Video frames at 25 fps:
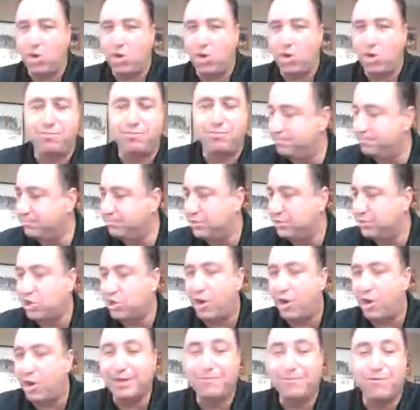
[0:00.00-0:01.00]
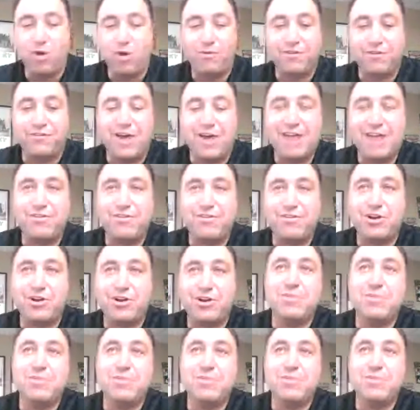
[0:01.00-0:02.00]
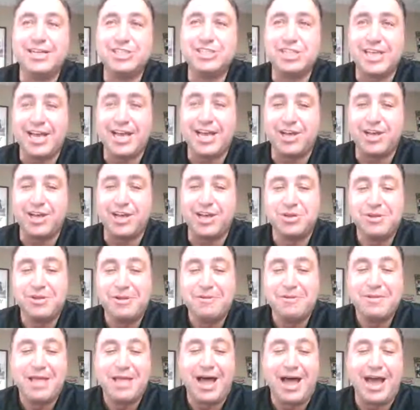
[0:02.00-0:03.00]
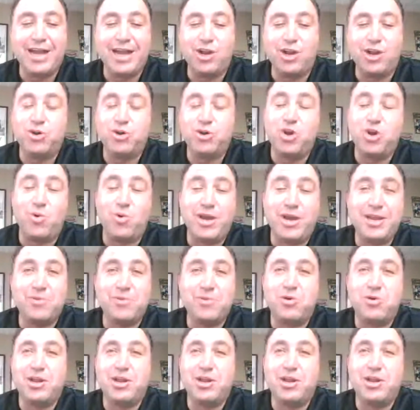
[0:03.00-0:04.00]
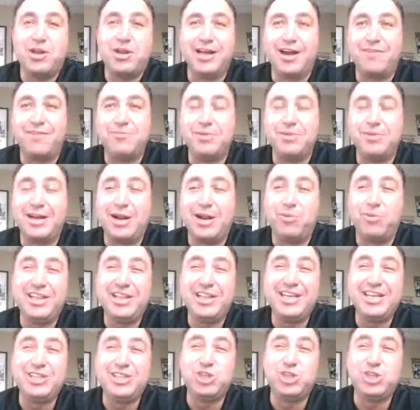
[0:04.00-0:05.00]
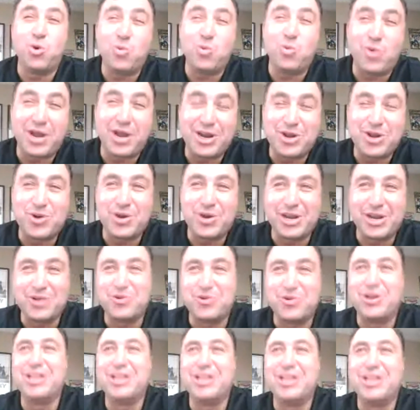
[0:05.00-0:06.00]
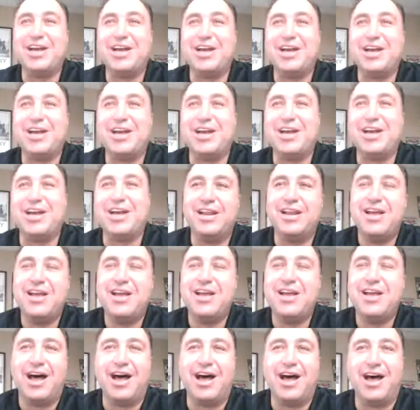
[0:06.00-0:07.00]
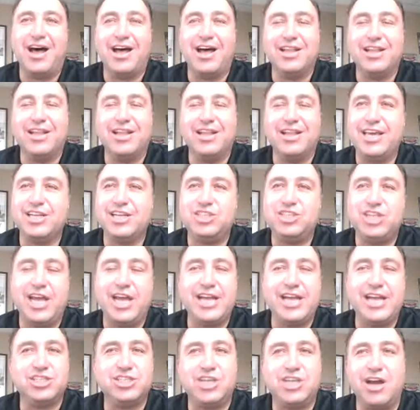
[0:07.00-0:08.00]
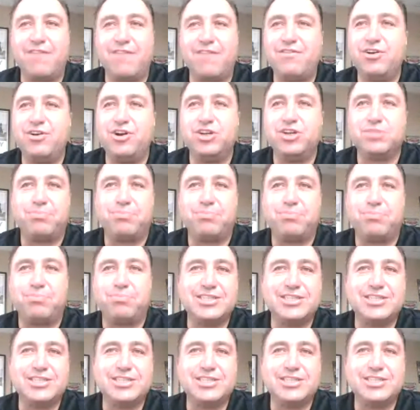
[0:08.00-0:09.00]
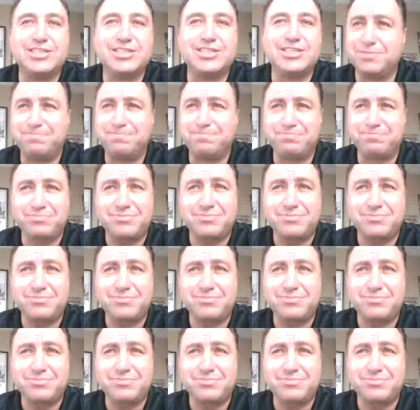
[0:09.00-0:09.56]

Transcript: over 500 million in sales. I don't know anyone in the government. I really don't want to know anyone in the government. They could change governors, presidents,